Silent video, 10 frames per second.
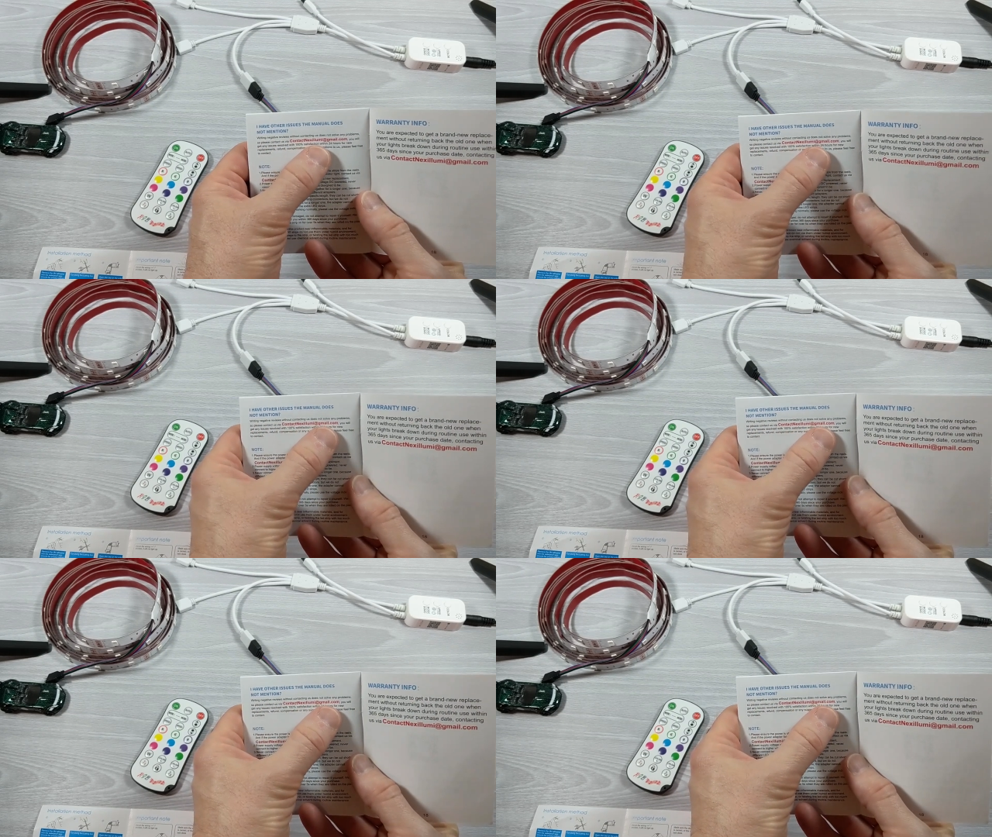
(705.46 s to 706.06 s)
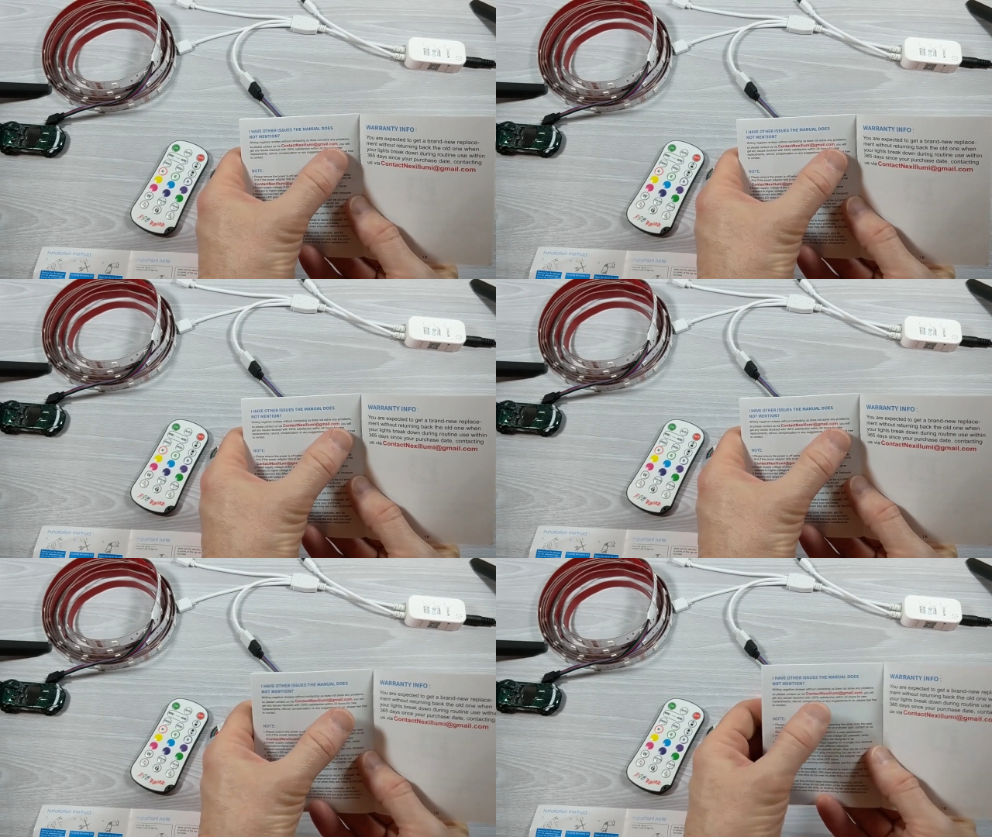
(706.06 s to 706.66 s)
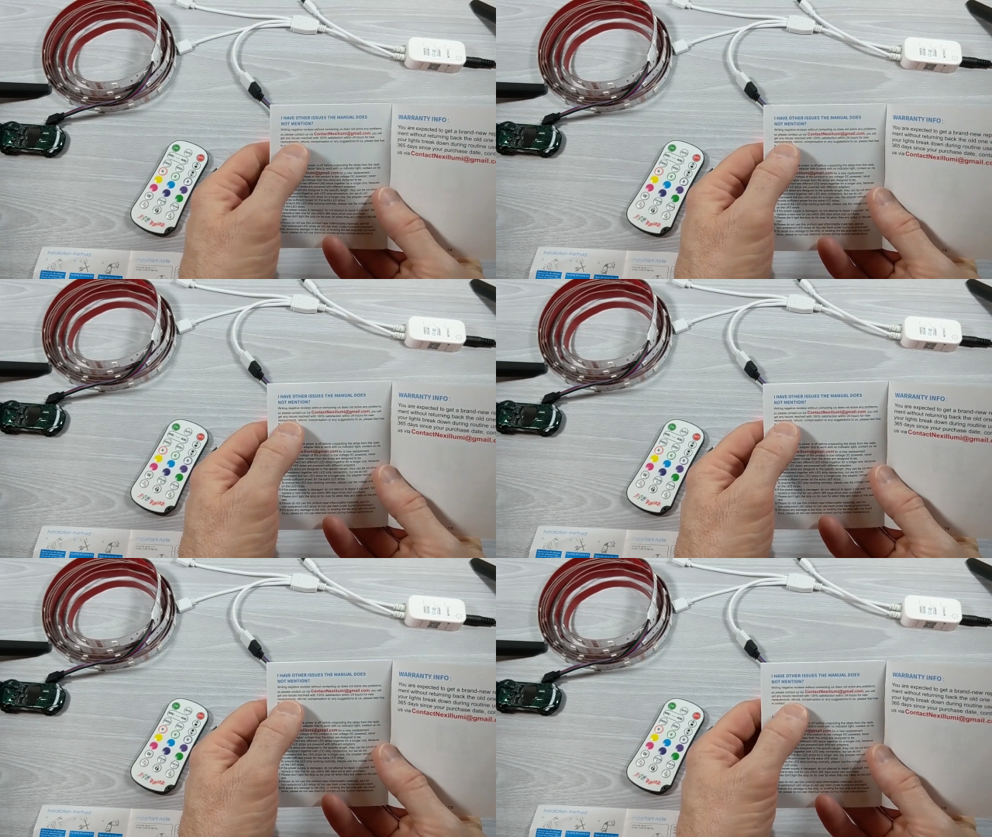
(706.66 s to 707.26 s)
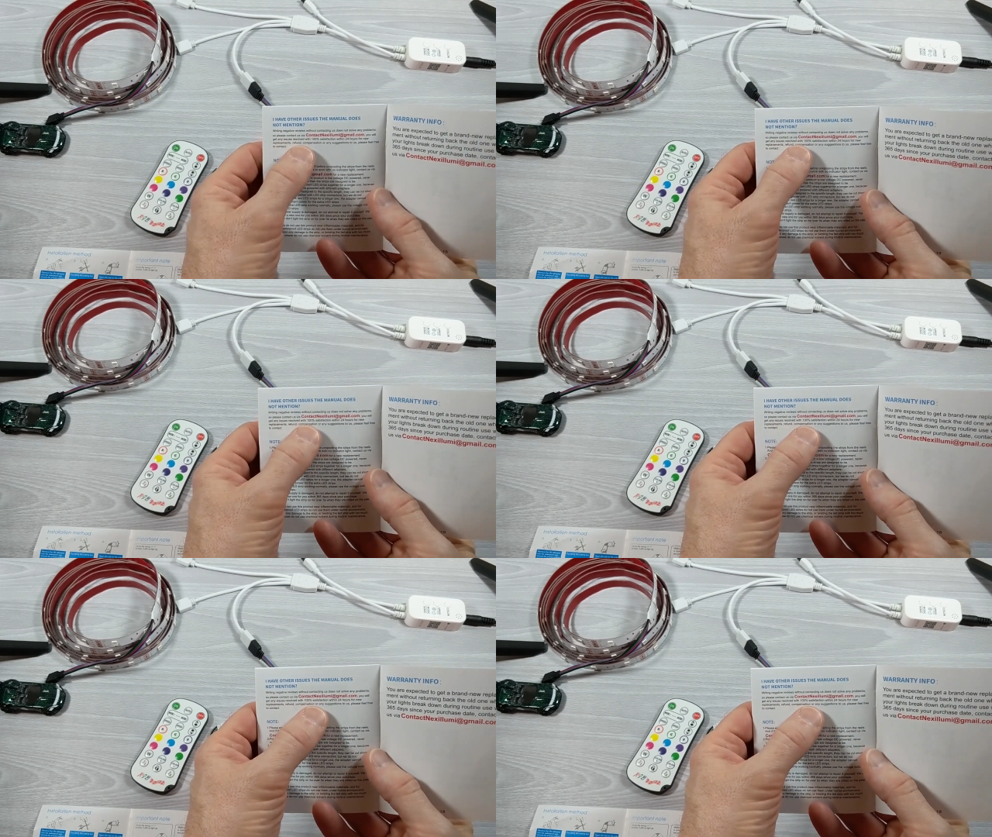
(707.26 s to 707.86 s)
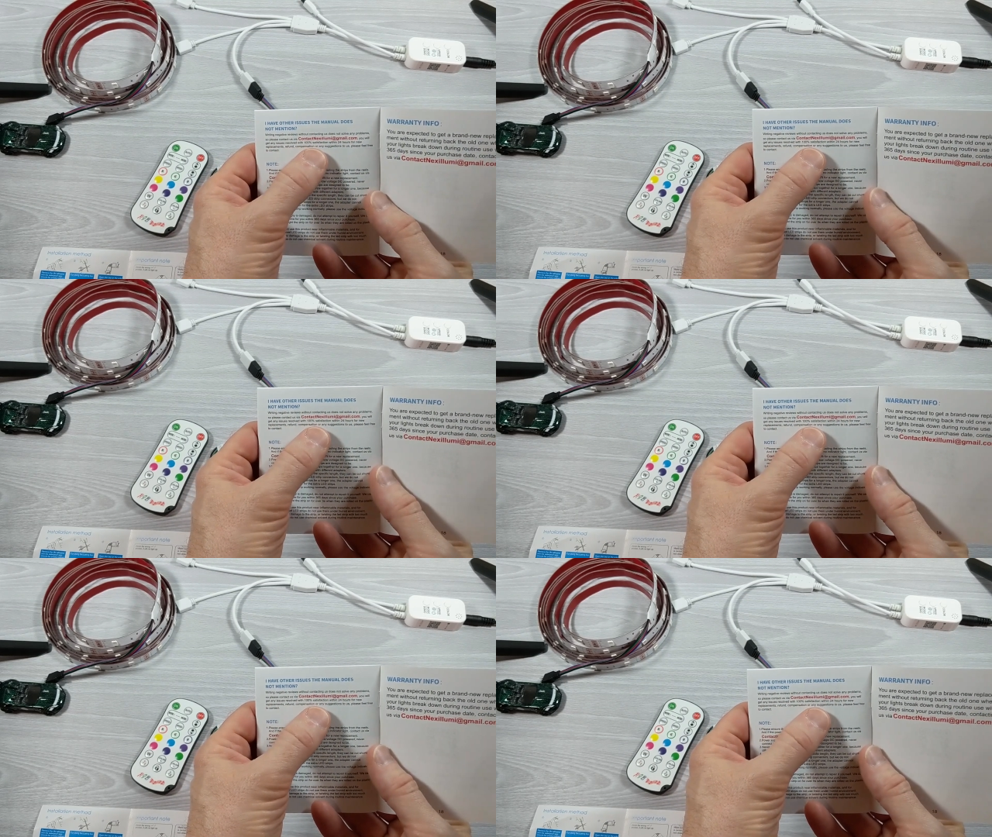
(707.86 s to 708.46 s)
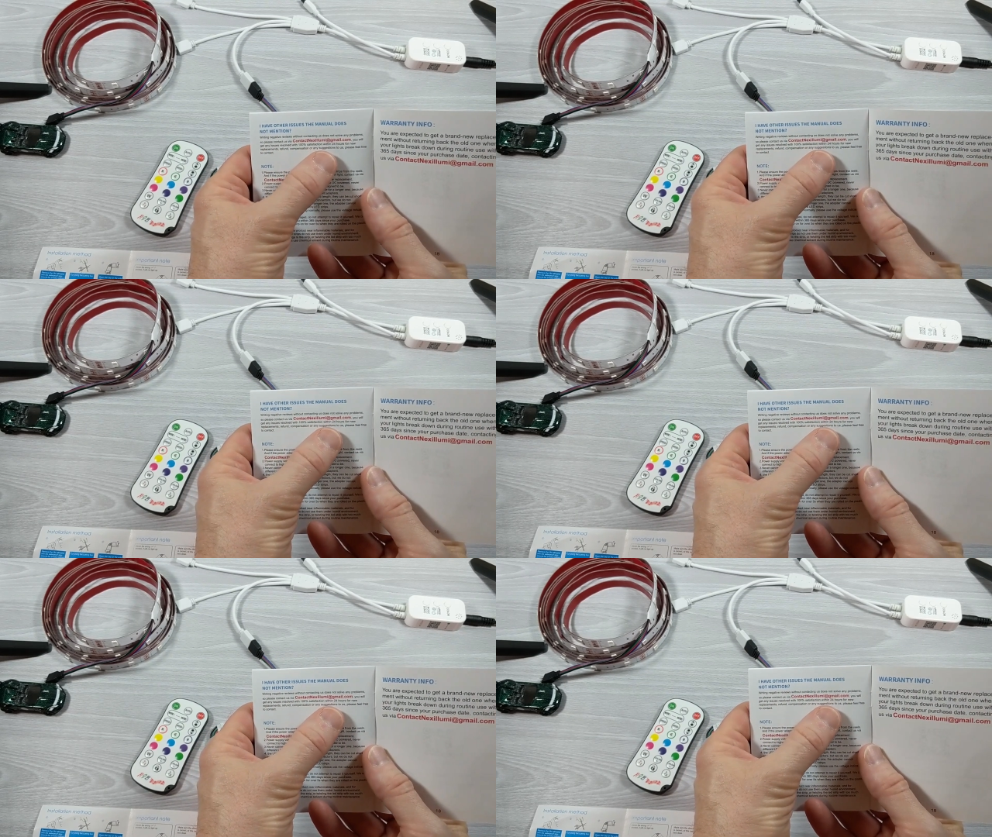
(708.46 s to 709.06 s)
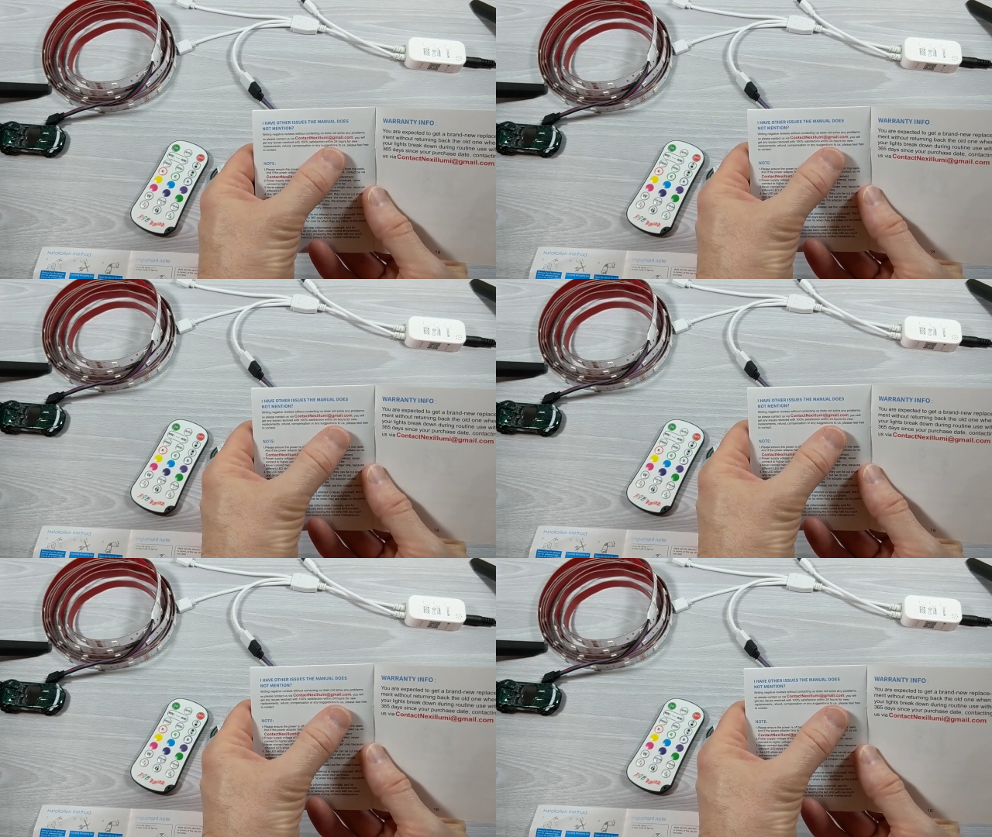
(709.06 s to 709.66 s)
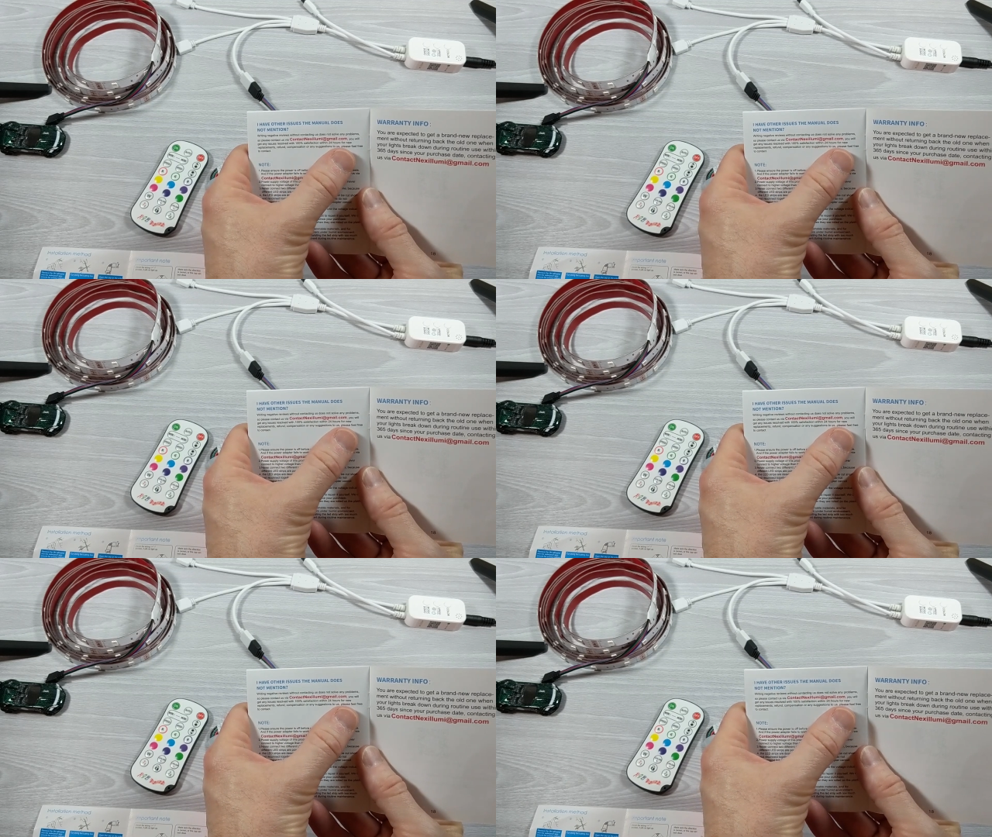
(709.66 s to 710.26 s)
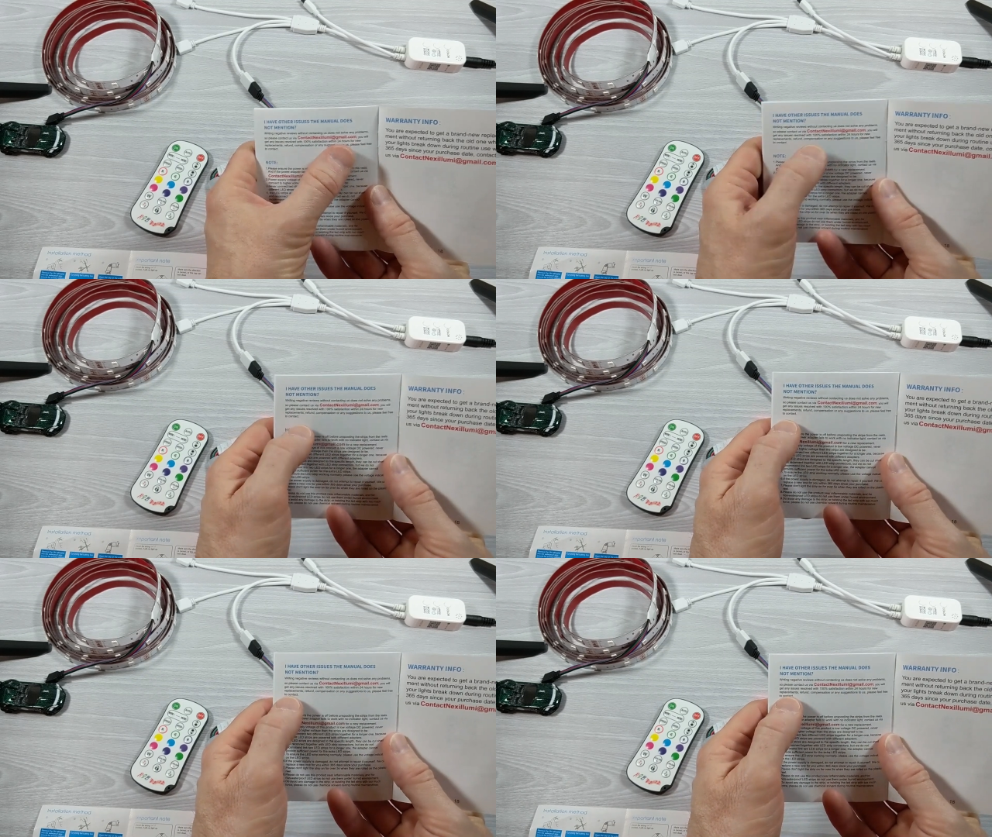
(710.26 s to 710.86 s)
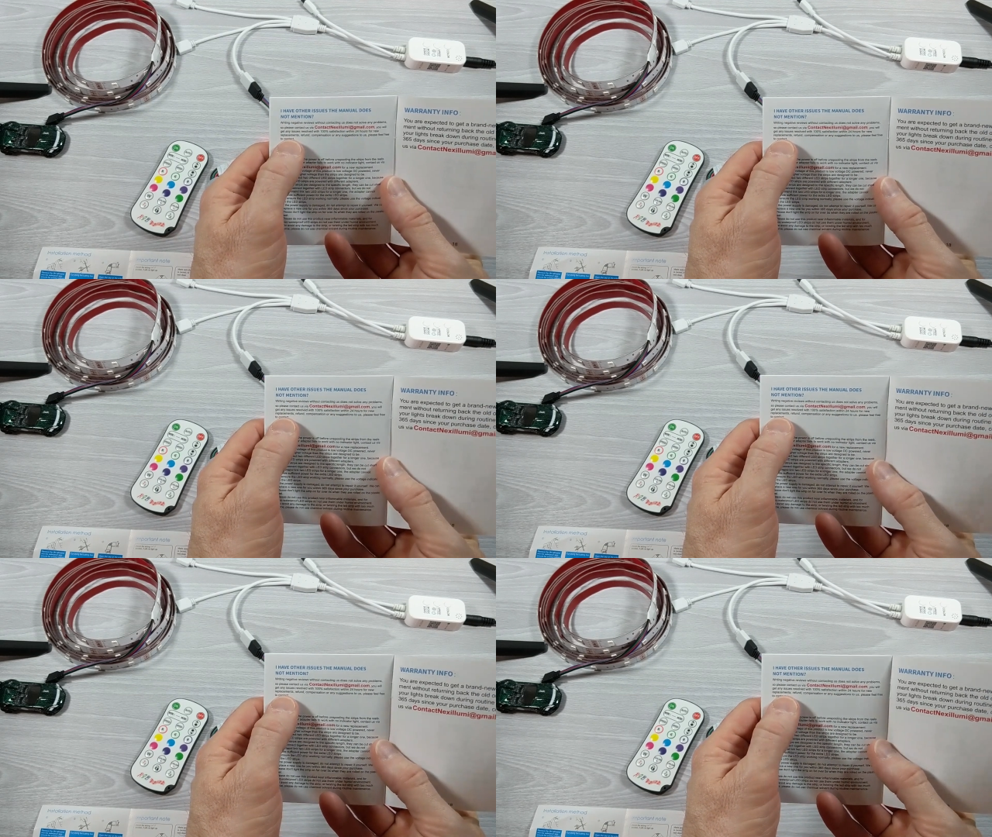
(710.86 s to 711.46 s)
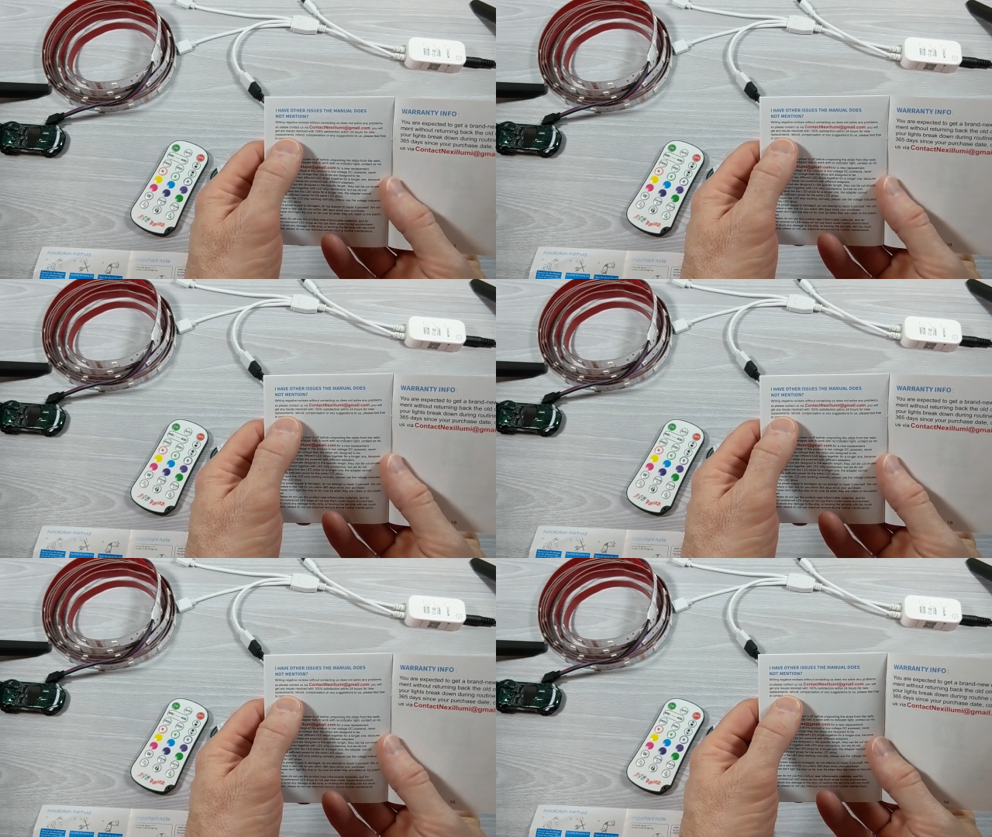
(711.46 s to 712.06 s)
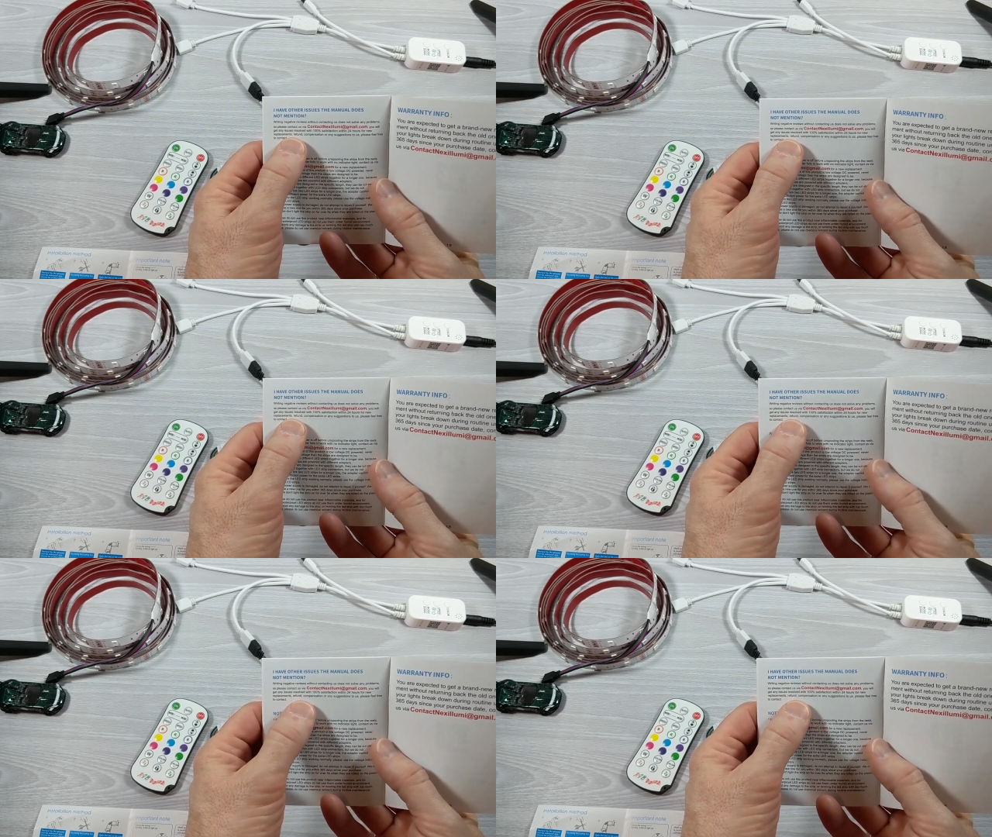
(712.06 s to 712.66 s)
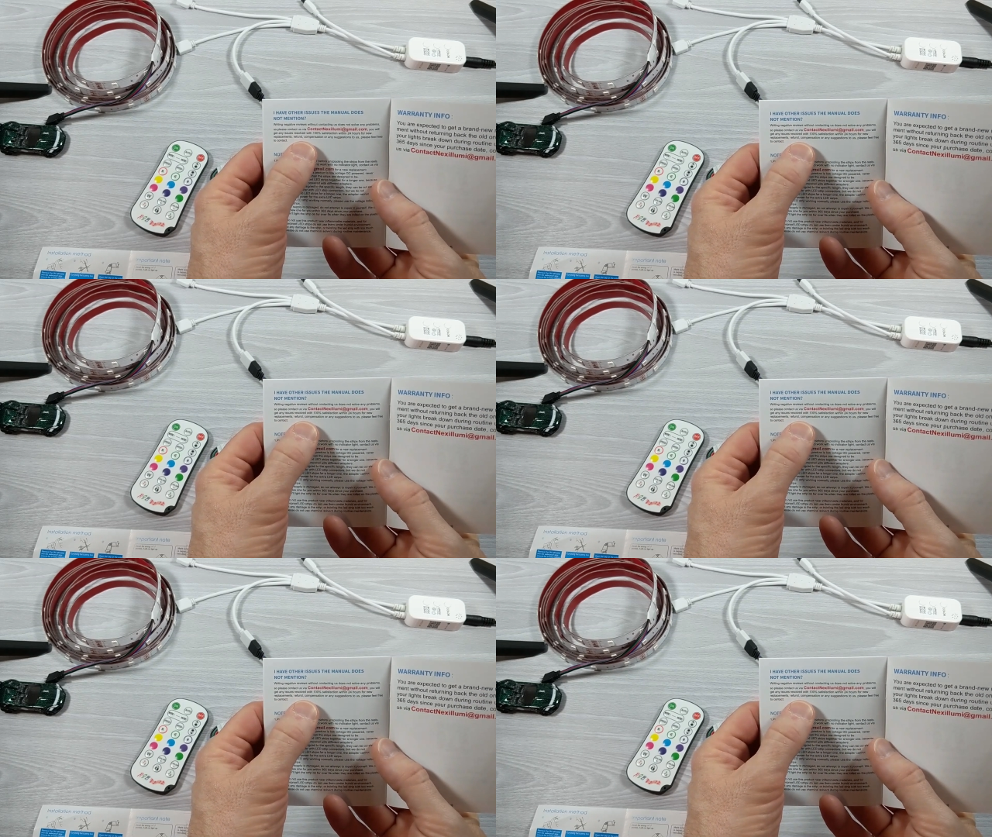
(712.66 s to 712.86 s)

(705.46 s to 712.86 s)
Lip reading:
Nobody's mouth can be seen.